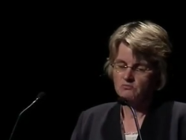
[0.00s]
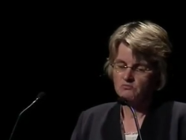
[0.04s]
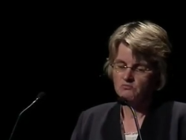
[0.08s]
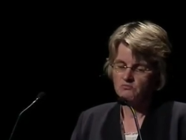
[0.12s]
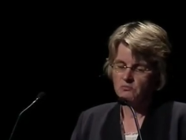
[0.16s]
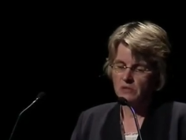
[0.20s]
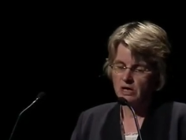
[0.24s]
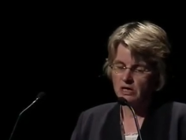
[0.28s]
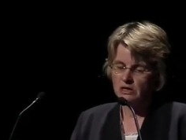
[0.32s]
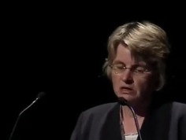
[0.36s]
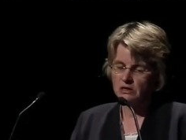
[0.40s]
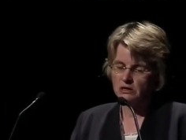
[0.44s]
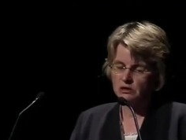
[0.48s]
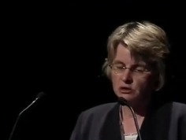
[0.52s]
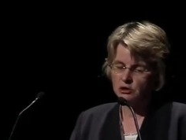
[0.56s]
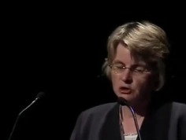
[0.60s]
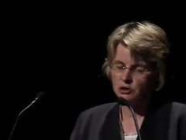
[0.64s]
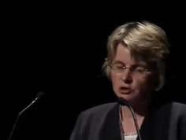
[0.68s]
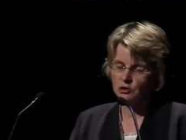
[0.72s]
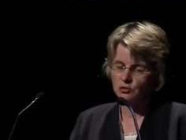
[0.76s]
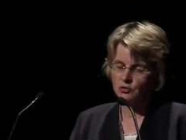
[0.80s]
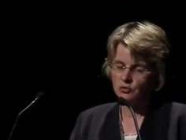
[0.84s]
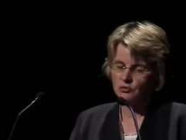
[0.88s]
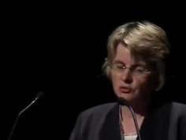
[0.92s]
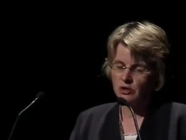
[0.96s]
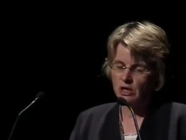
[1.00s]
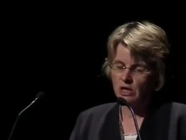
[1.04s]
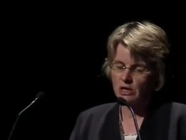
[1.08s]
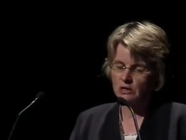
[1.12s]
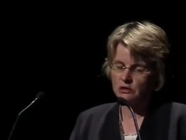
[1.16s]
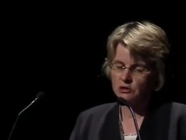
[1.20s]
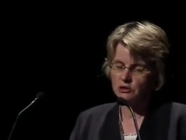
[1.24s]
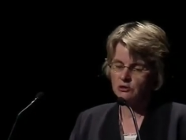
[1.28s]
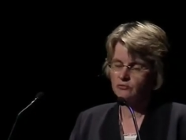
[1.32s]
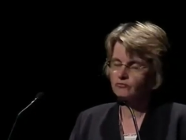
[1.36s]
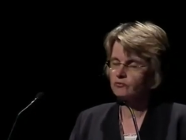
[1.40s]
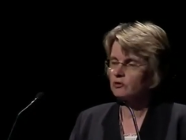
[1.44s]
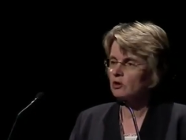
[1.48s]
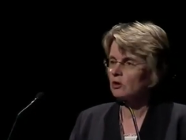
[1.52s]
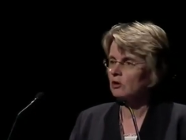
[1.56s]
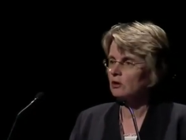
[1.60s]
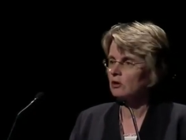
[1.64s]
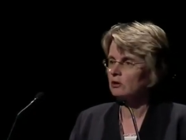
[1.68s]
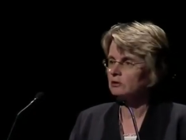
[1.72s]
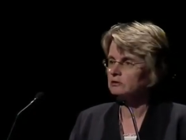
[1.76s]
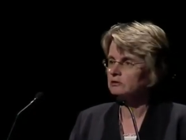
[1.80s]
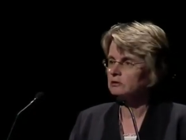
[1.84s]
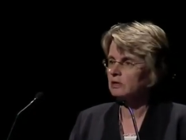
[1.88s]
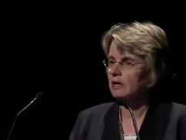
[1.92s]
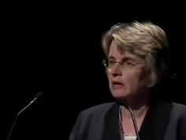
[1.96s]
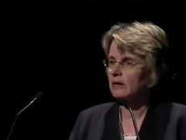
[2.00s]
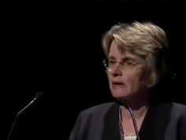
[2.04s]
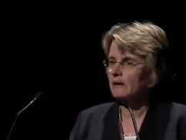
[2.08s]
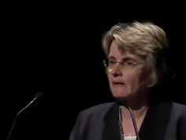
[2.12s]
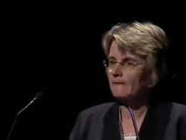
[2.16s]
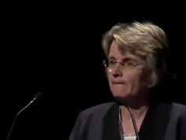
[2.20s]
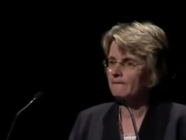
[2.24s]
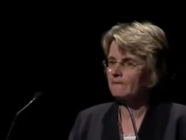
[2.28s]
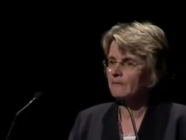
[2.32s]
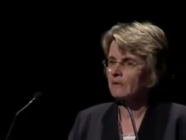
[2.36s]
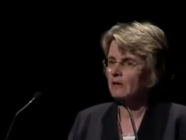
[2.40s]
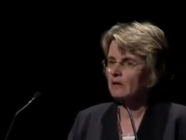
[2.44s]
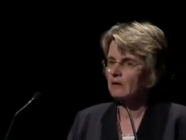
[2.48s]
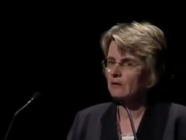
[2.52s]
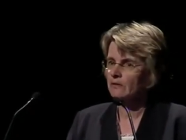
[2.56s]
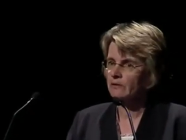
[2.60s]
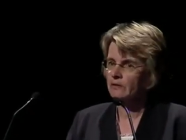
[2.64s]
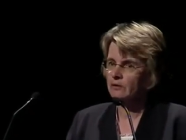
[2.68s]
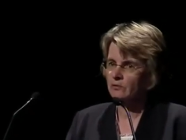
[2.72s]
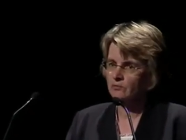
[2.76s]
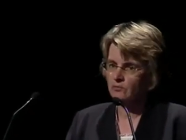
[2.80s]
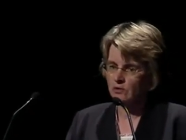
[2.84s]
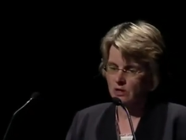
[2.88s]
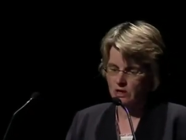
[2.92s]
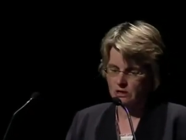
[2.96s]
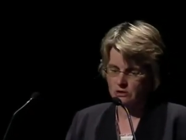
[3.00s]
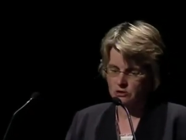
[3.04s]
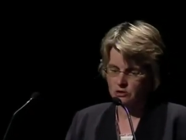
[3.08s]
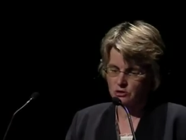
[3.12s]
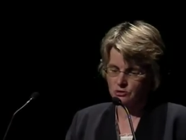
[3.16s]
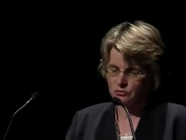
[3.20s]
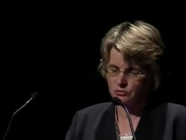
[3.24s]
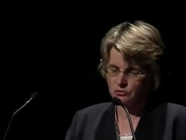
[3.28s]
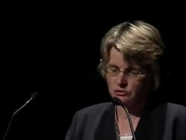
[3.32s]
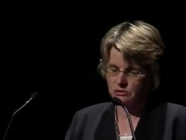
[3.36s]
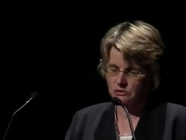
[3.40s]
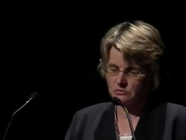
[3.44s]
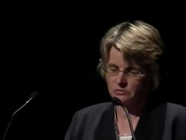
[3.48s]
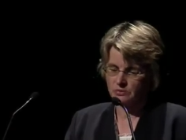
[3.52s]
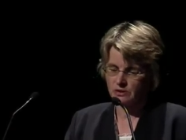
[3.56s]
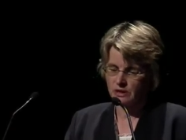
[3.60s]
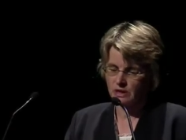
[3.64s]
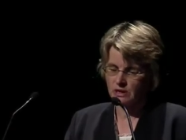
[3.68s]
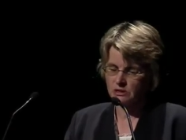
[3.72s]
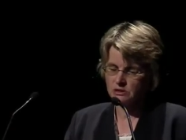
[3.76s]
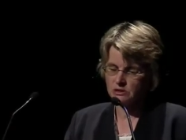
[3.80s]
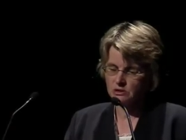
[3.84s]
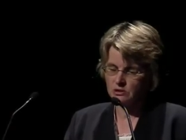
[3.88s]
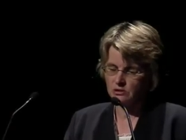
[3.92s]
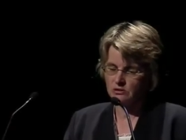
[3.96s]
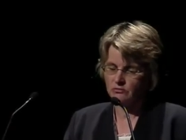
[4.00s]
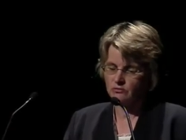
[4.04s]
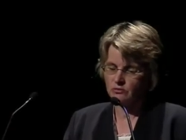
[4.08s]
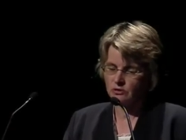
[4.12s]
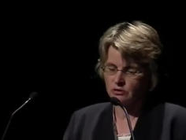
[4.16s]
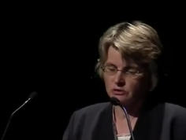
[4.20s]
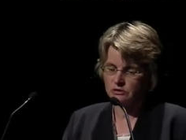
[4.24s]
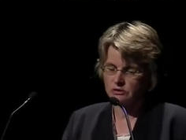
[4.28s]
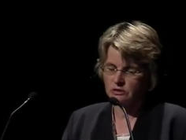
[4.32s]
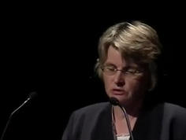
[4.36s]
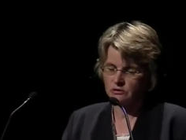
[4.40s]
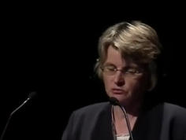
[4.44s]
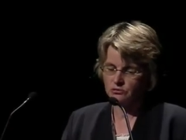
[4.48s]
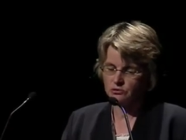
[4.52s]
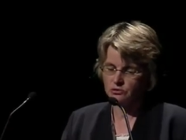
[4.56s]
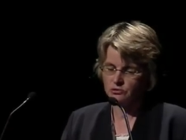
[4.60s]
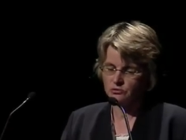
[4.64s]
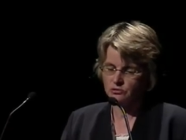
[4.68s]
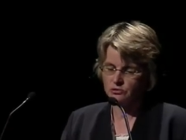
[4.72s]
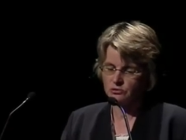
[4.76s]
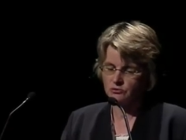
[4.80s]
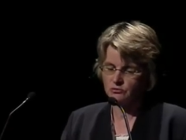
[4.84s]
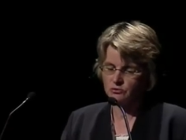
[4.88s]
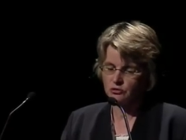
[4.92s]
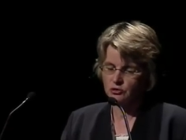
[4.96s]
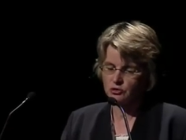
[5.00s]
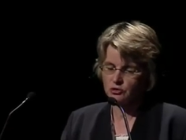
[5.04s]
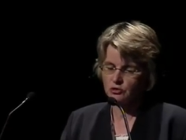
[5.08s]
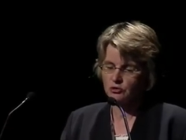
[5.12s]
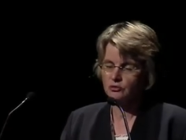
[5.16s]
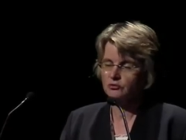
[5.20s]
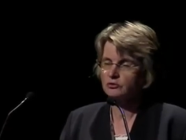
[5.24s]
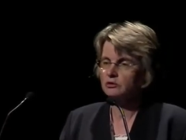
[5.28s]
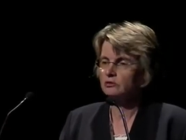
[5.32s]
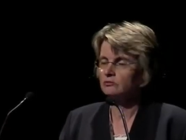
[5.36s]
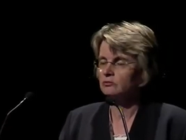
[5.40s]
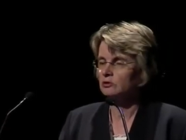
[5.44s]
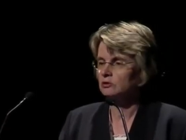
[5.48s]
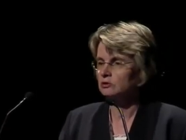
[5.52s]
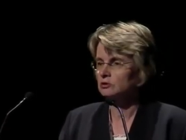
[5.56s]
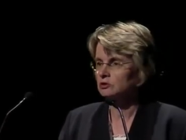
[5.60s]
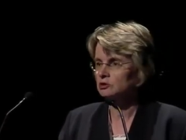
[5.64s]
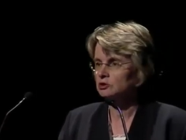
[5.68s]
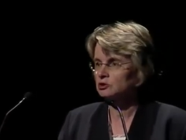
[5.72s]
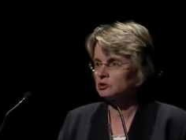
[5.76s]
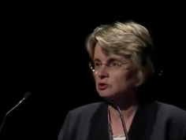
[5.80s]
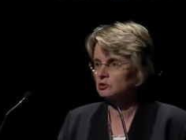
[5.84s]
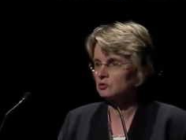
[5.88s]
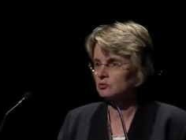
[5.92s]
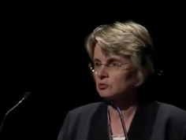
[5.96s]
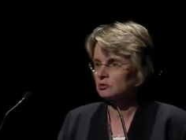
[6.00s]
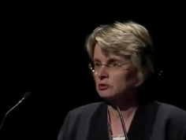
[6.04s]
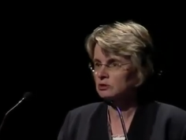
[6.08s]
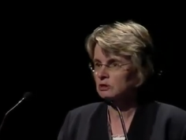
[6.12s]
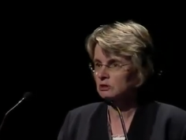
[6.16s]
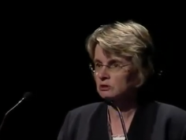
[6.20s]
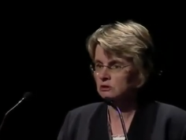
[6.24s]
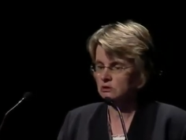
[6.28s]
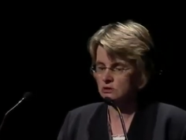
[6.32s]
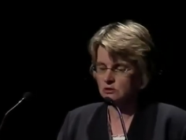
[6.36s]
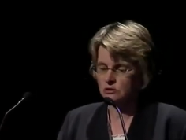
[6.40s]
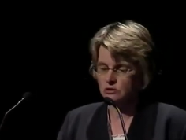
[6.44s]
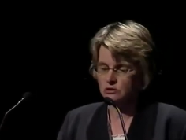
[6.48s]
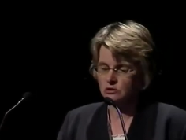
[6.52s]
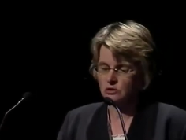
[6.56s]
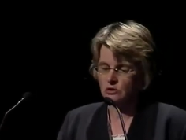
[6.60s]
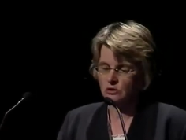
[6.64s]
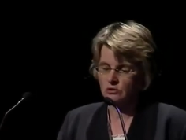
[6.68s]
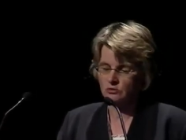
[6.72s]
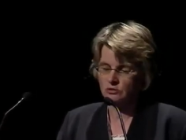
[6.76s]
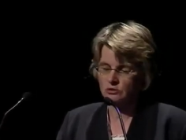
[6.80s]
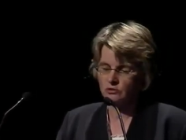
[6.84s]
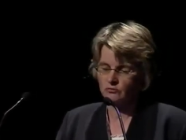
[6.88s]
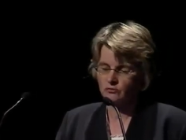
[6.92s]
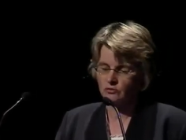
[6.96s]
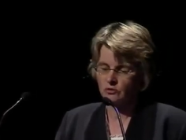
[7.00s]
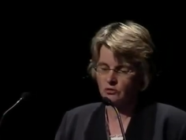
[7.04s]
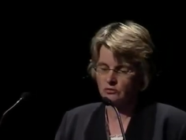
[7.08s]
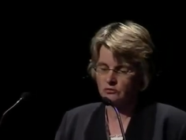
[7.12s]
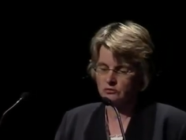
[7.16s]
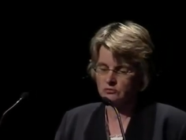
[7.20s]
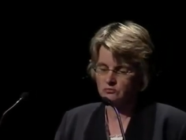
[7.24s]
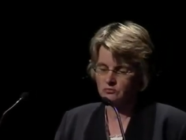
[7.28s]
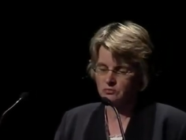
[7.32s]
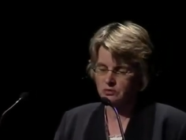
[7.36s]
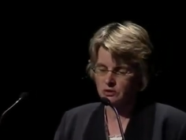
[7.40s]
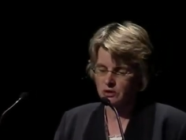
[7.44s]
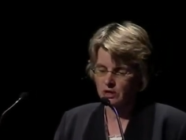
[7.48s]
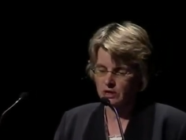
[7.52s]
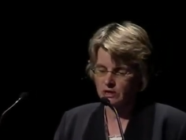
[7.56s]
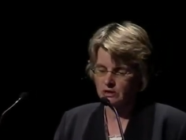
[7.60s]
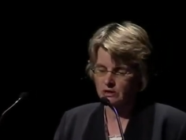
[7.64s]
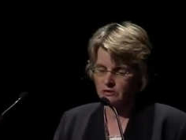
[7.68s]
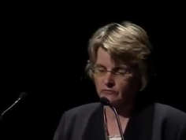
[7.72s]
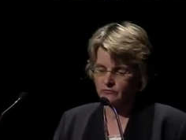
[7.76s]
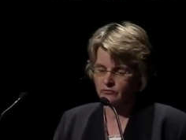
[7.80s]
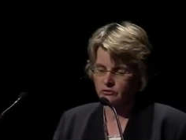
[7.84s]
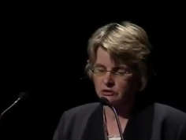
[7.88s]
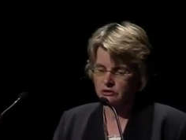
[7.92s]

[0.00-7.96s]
making sure that you've got um, the right tools in place to know you've got a single source of the truth, you've got your storage under control, you've got planning for